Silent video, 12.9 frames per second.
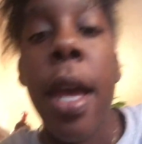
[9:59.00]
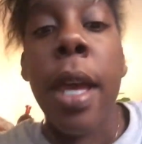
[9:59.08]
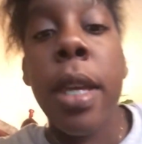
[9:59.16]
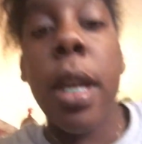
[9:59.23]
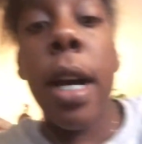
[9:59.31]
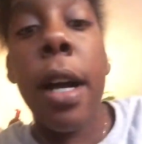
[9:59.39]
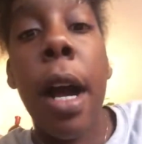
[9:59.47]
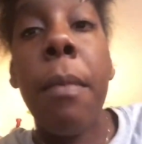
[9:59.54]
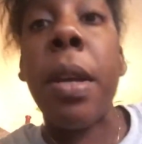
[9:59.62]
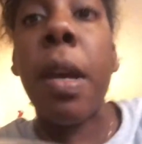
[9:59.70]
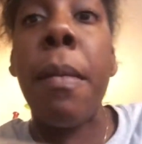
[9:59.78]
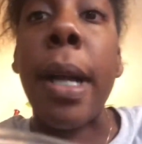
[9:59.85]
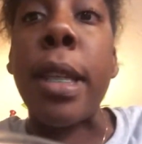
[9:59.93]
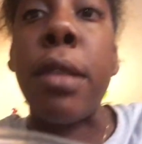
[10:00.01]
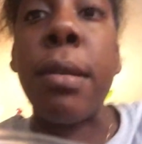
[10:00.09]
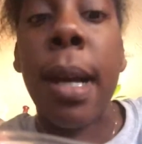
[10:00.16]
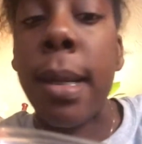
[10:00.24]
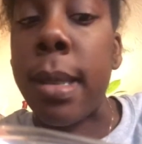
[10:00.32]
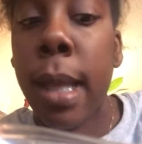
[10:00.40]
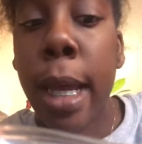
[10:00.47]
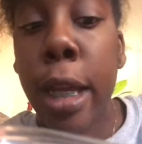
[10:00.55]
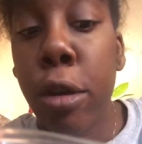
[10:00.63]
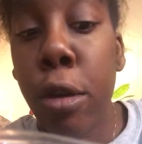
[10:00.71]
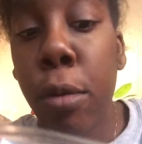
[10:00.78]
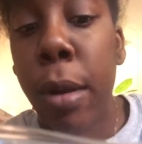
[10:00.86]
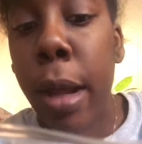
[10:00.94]
yeah, I'm going to get back to you guys
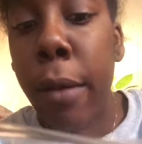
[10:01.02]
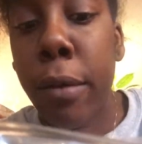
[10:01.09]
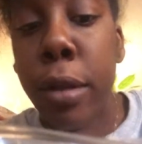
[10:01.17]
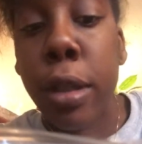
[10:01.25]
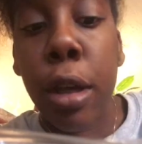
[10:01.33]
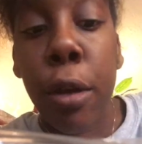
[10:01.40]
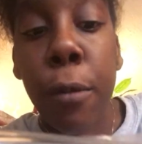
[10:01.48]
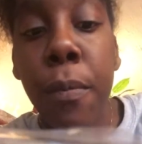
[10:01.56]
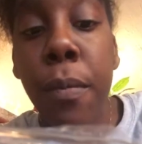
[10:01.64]
later or whatever. So,